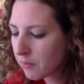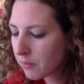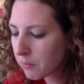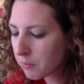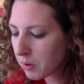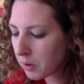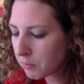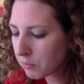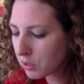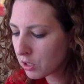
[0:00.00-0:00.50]

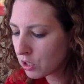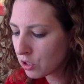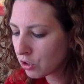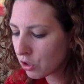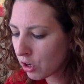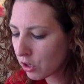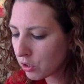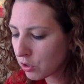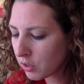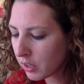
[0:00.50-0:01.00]
But I'm going to
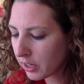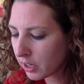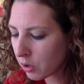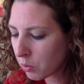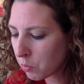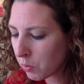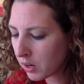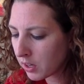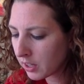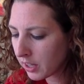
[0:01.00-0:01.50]
draw you like a
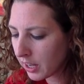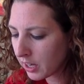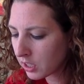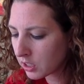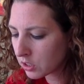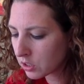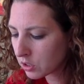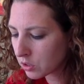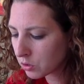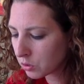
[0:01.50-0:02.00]

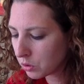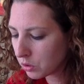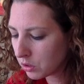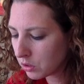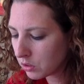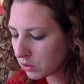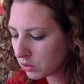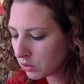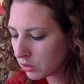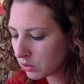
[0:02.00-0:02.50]
one-legged stool.